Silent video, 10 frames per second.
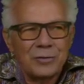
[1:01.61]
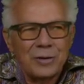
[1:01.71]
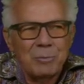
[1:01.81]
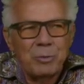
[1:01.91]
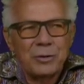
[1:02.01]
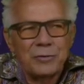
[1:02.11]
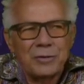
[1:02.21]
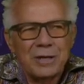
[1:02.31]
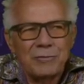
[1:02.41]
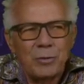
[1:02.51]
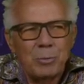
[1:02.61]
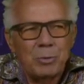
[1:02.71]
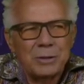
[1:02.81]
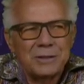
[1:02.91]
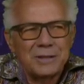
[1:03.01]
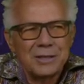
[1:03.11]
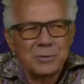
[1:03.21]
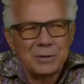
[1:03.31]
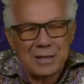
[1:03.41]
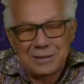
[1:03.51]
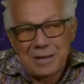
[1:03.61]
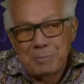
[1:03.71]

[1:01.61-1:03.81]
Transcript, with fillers: 3.3 and 4.6, that's up